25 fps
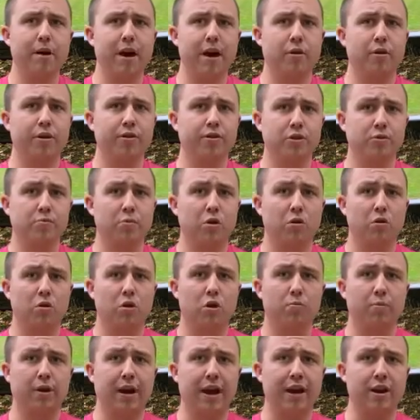battery, the smoke
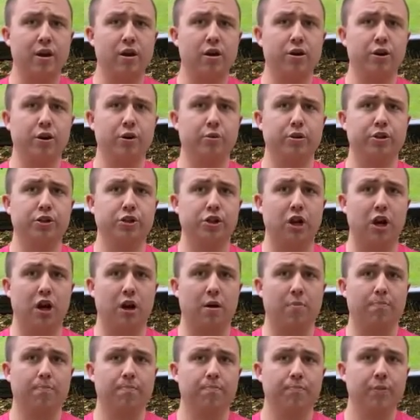alarm cannot do its
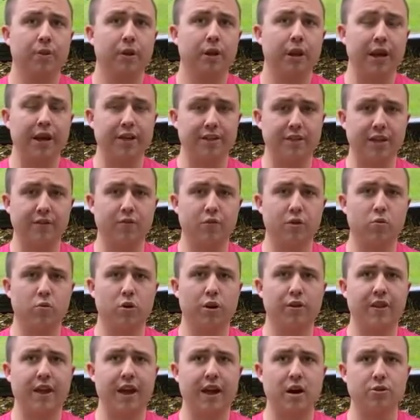job. It's everyone
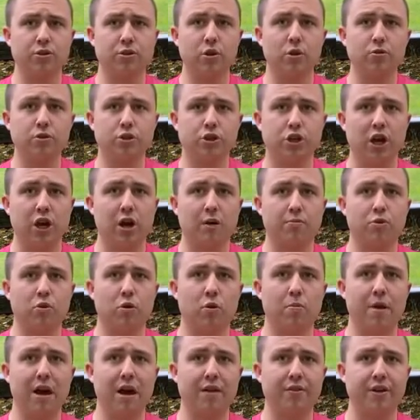in the household's job to
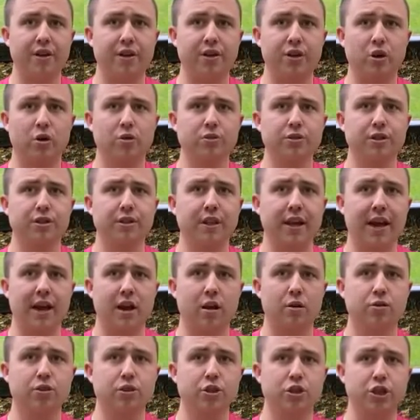remind the adults in the
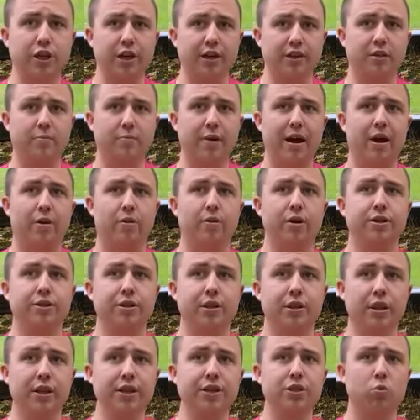house to check the batteries
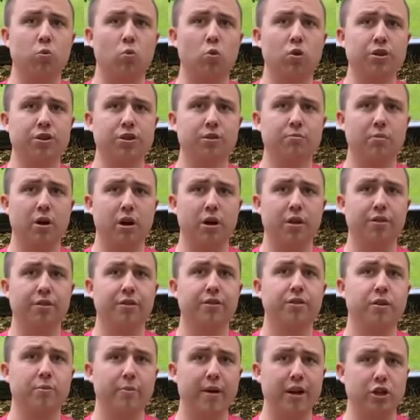at least once a
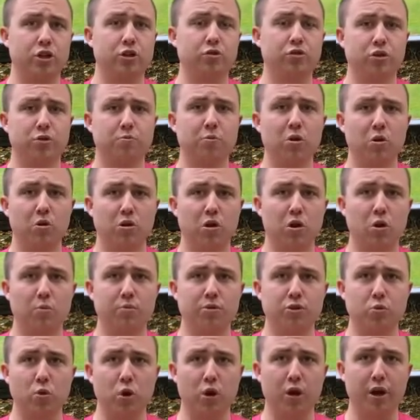month to make sure the smoke alarm
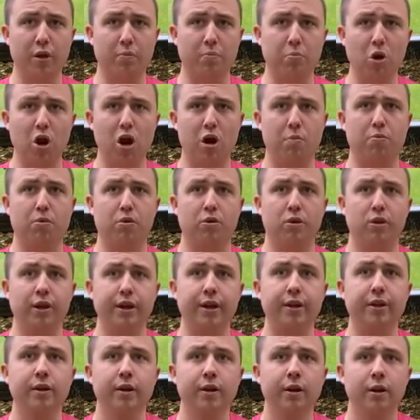is working properly.
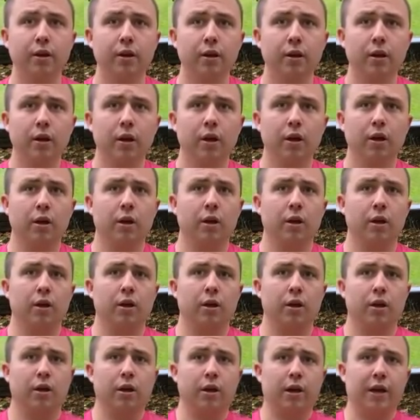
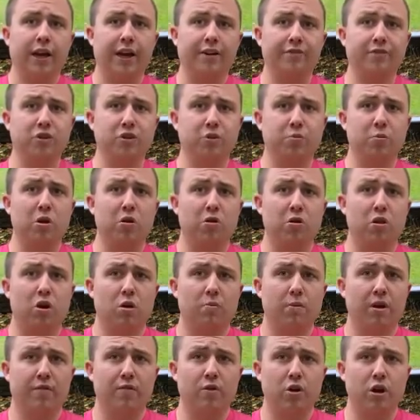If the smoke
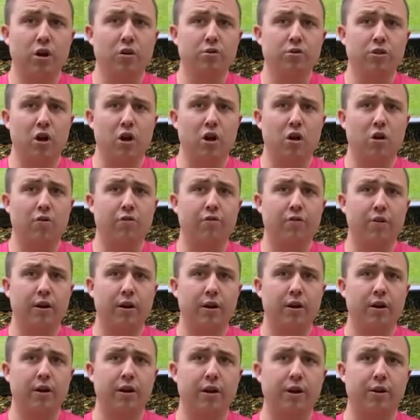alarm ever goes off,
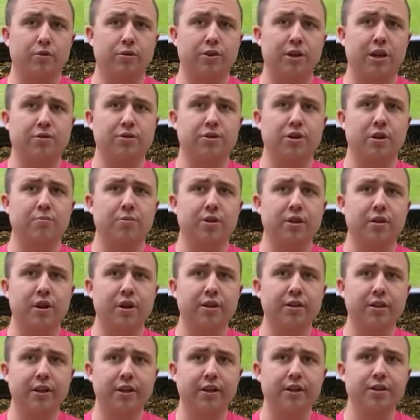it'll sound something
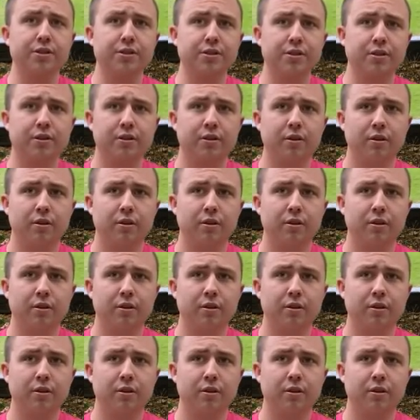like this.